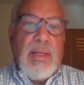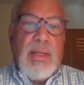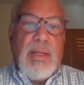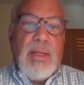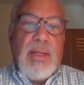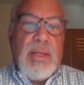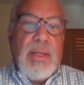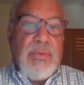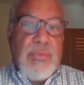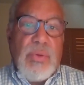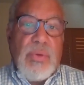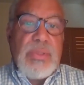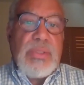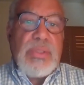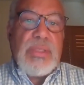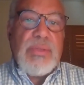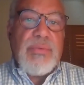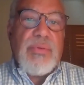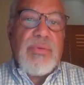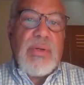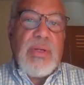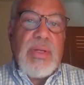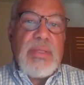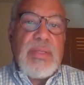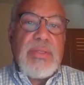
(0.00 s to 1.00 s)
Unfortunately
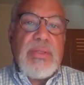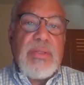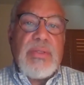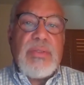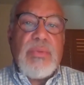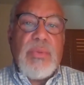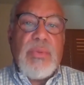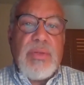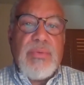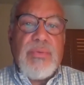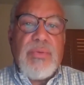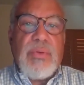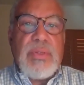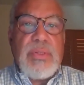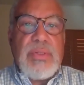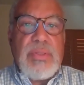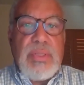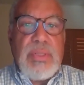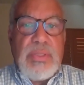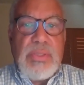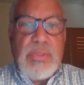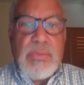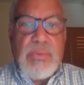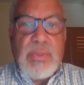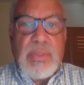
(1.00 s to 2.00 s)
for us in the twenty-first
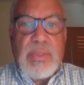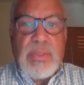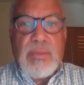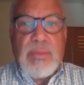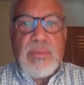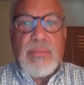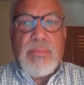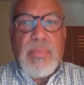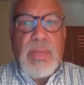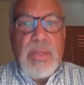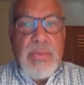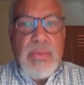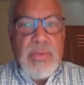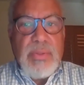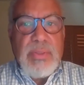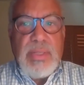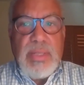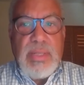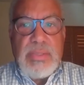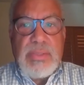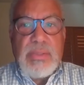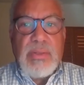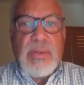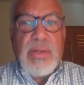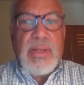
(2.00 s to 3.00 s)
century, Mother
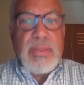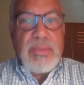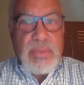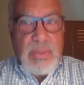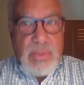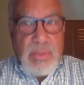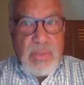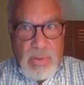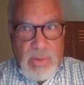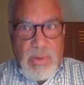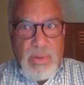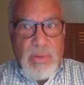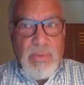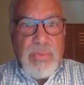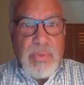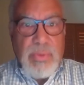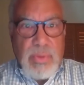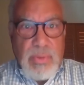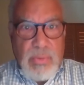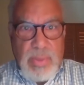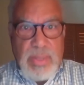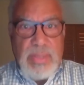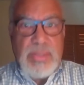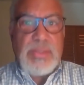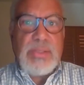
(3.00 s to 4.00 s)
Nature has called the
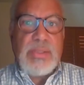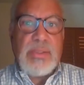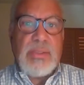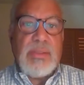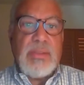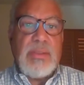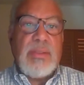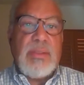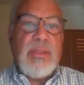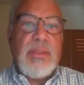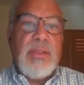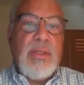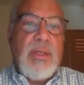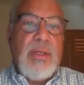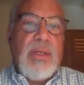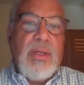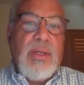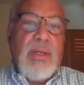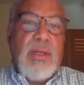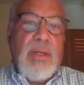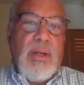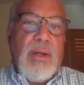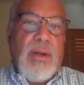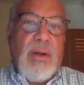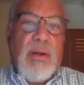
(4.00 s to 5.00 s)
question
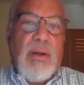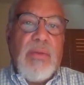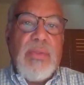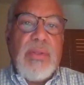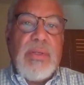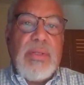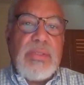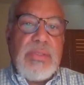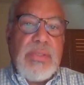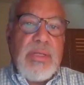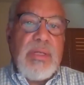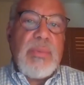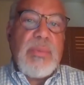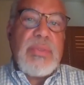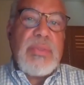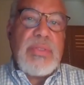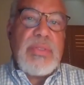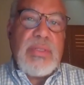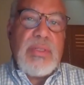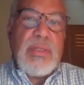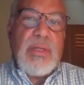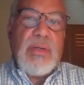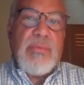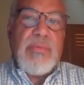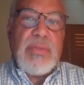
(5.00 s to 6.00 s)
on the
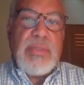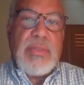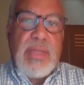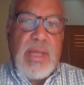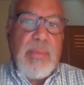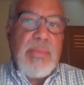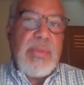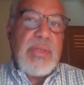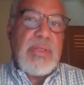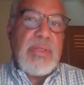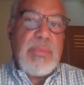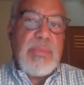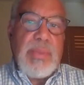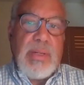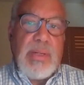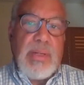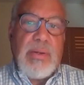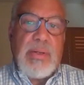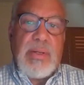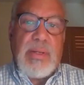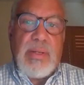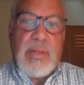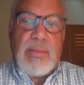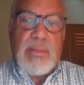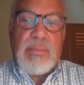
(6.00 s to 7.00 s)
legitimacy of the dominance
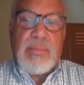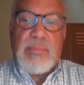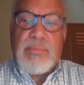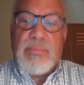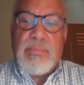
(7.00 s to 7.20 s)
paradigm.